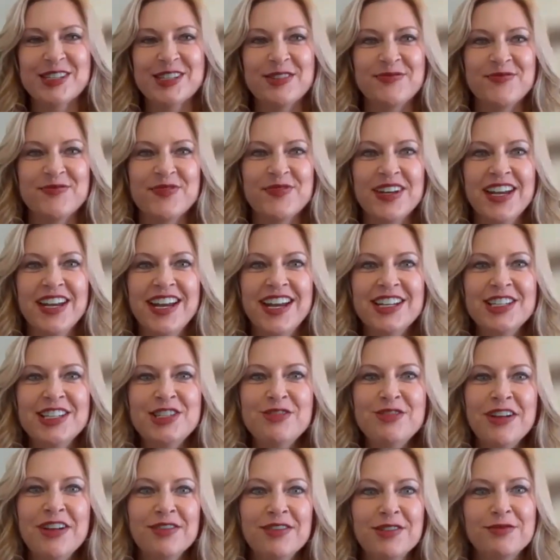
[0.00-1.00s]
Awesome. Do
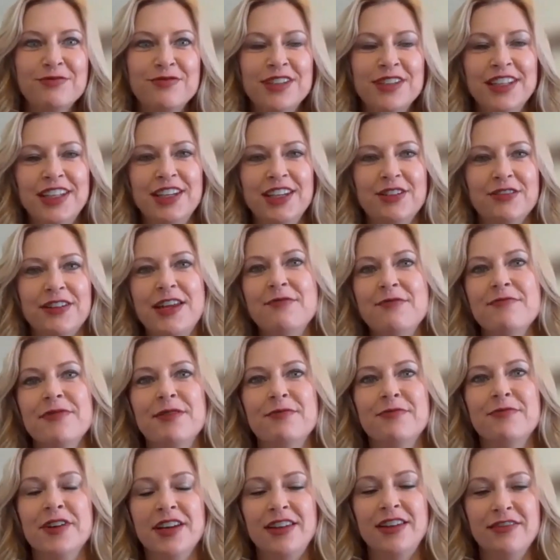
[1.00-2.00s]
you have a really great
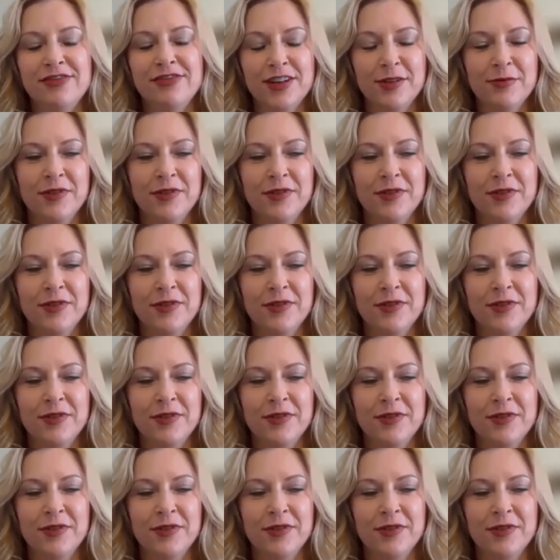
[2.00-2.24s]
memory